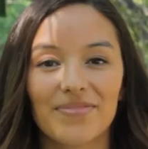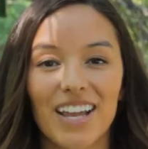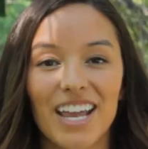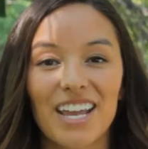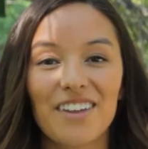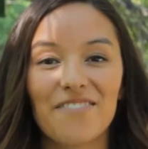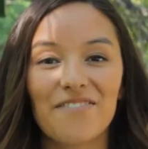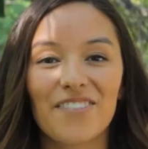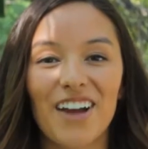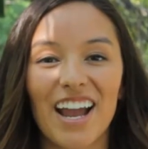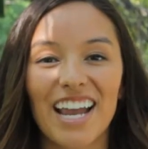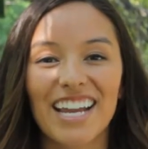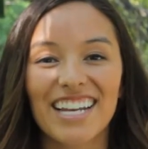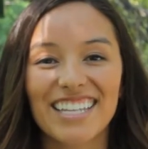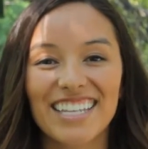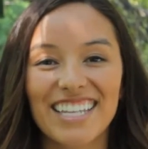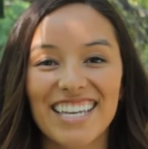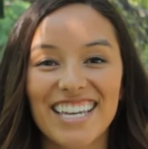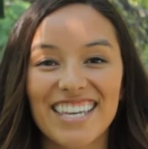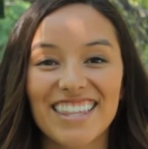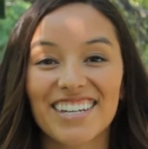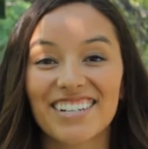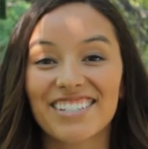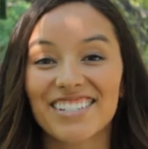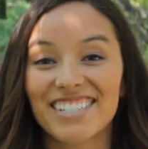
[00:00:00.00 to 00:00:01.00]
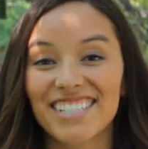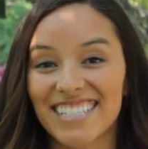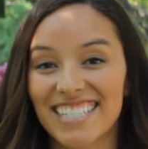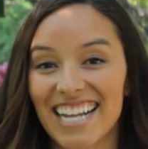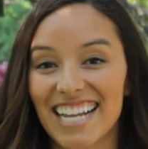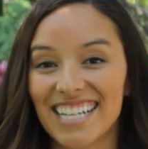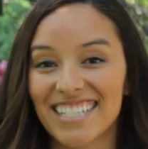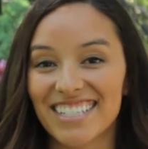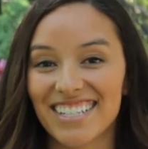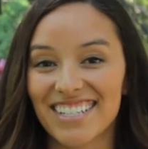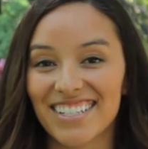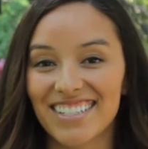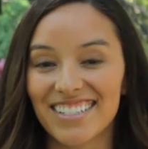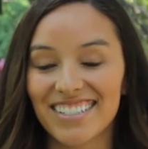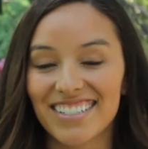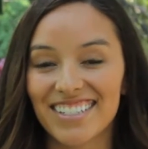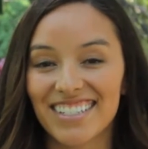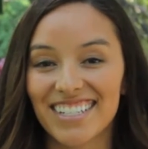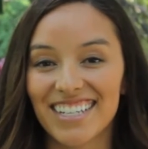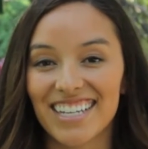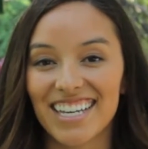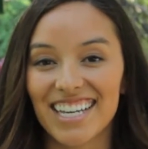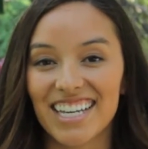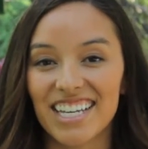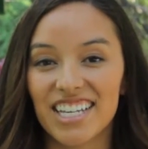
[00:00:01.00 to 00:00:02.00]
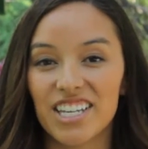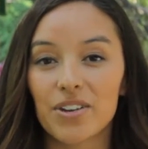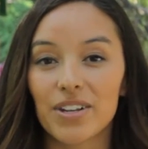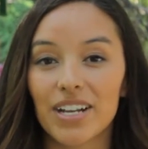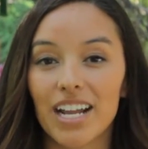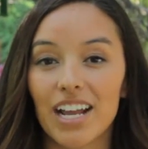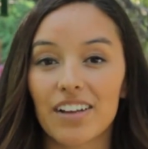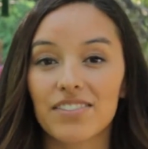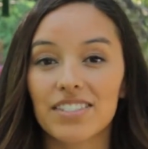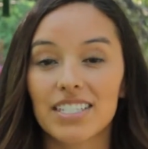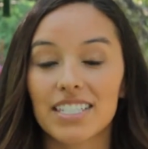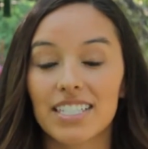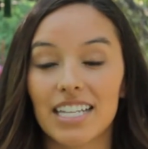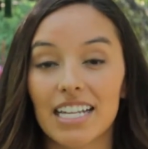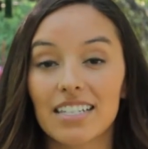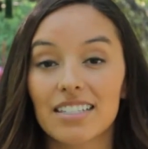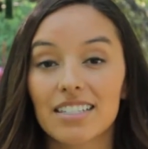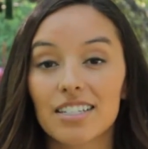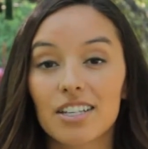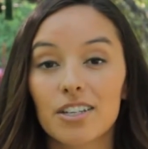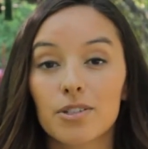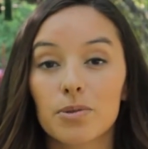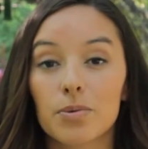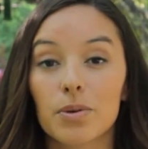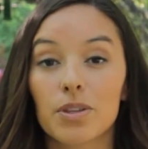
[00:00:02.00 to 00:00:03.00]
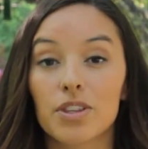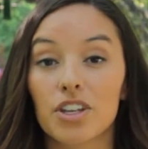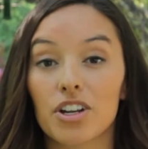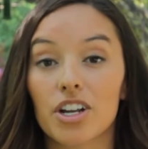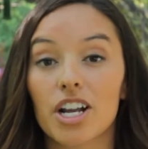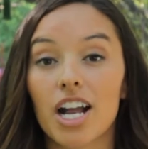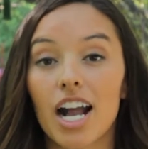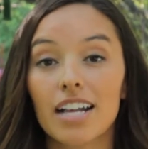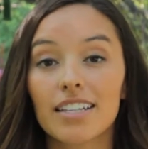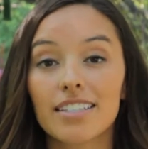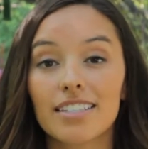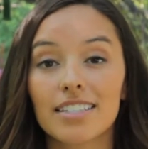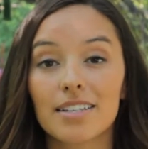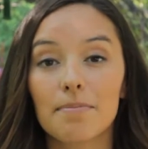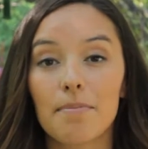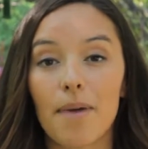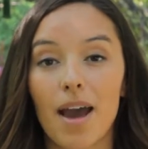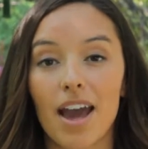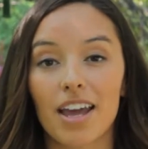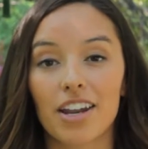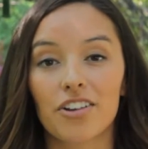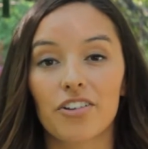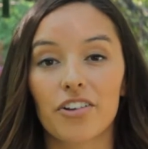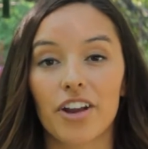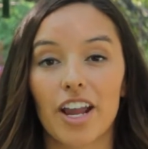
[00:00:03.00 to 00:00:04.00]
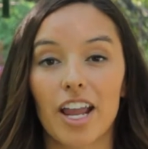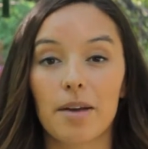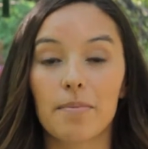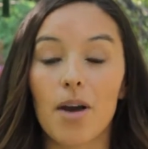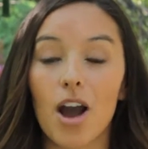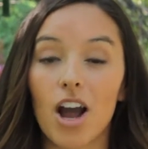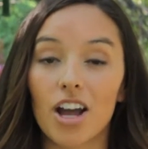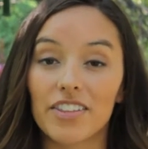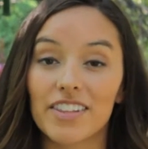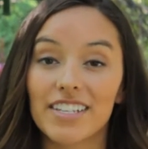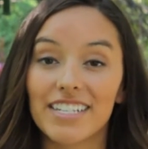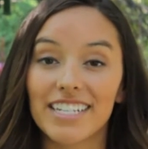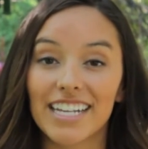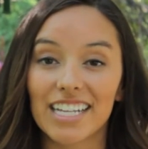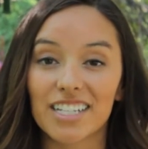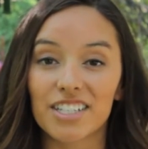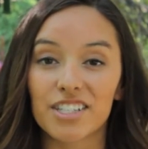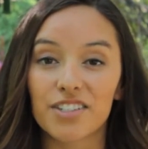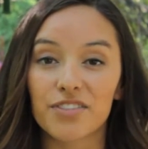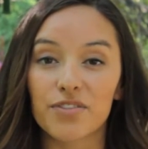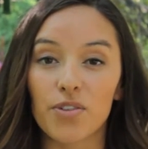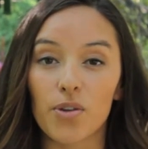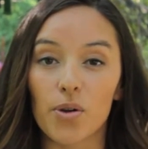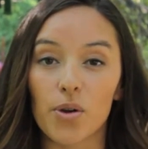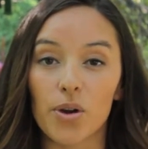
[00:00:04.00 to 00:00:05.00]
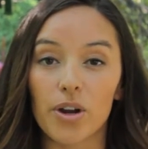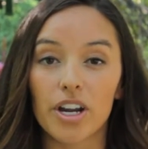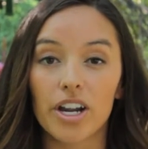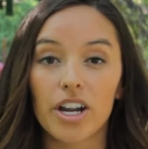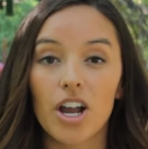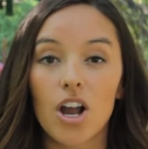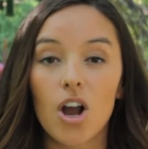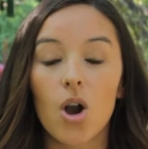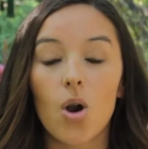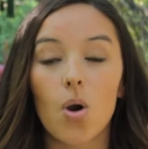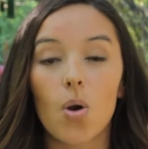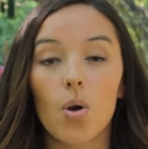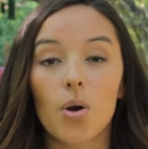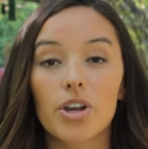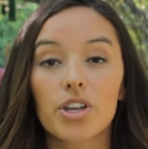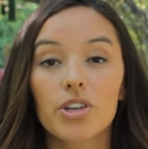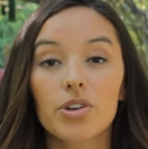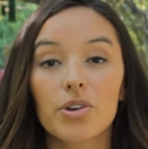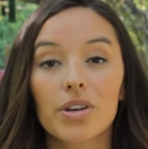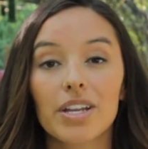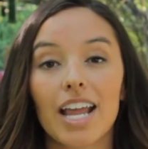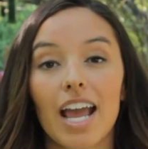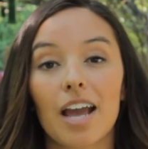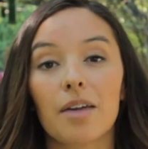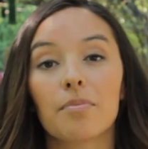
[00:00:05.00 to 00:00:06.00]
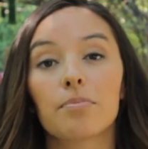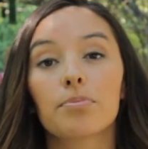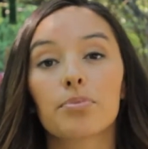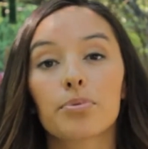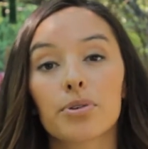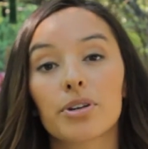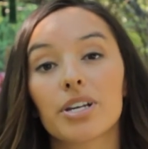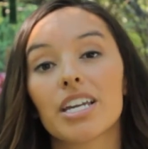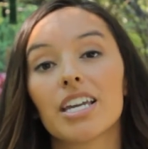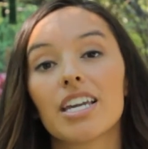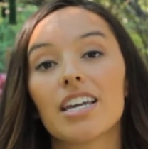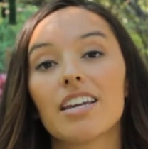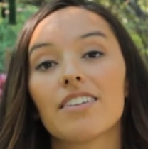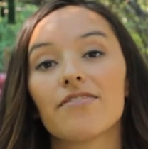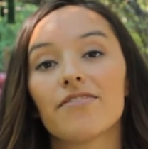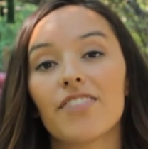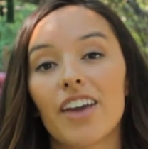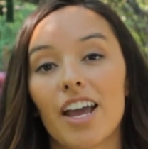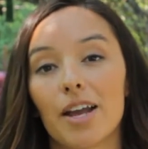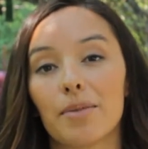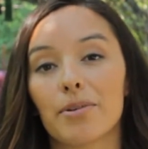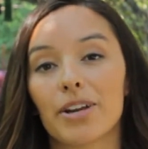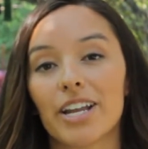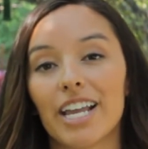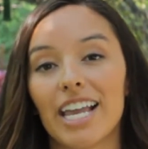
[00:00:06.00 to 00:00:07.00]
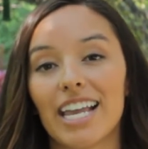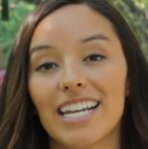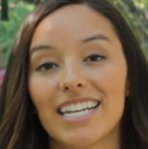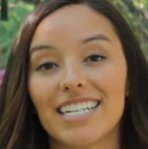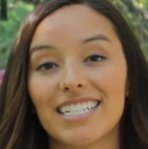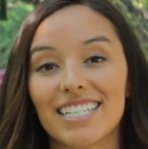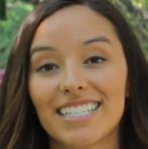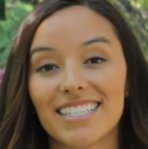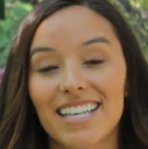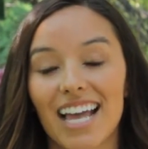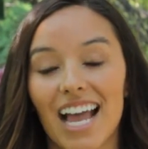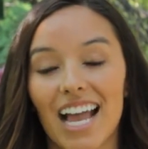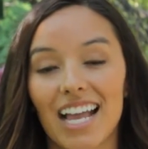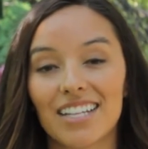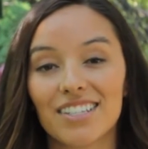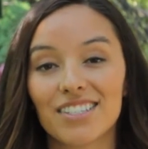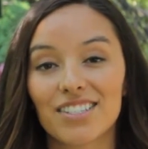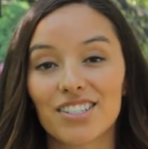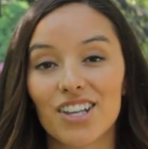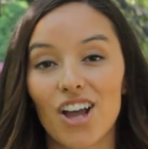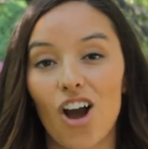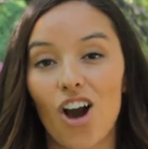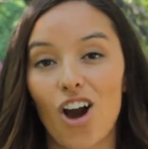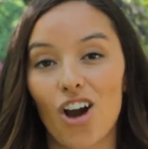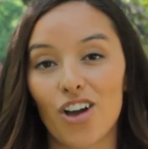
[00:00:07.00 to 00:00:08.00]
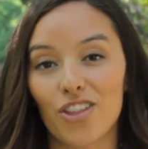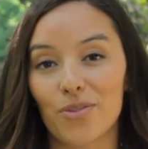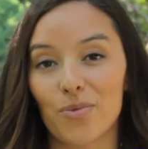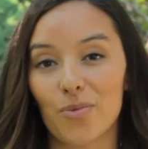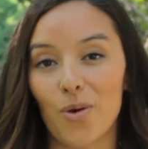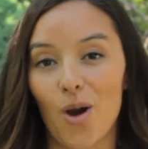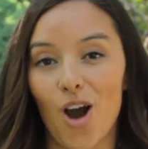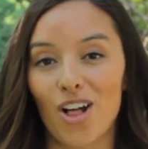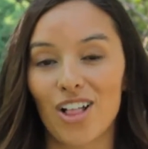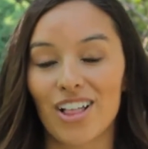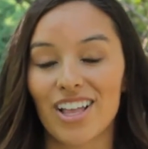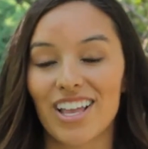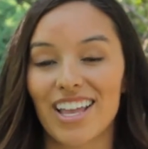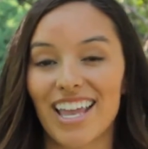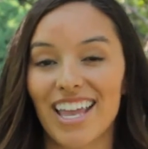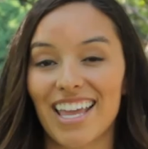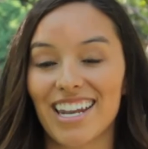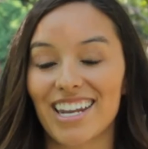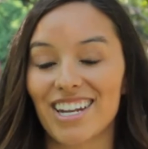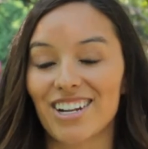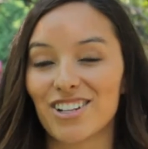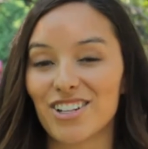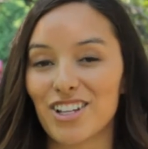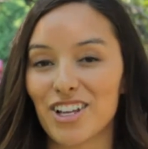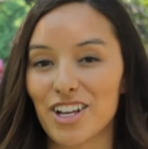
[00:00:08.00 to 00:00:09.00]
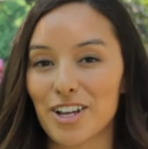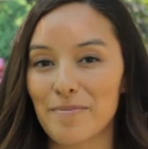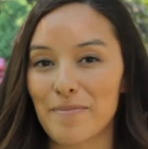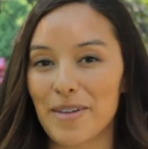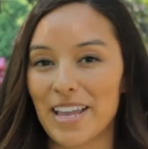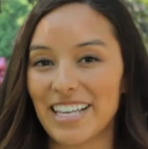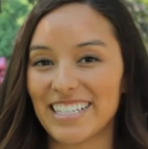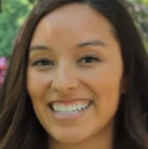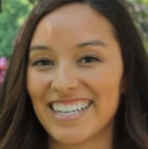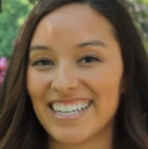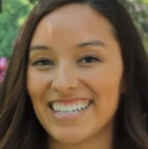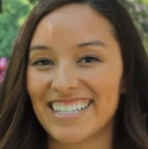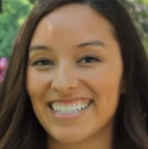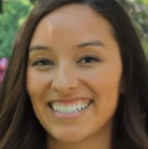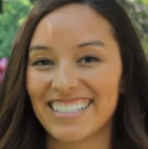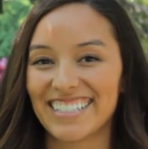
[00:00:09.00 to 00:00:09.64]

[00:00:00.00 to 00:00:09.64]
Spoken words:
And finally, there's stencils. You can have stencils with your custom monogram on the dance floor, or you can have pre-fabricated designs on the wall, and it'll look amazing.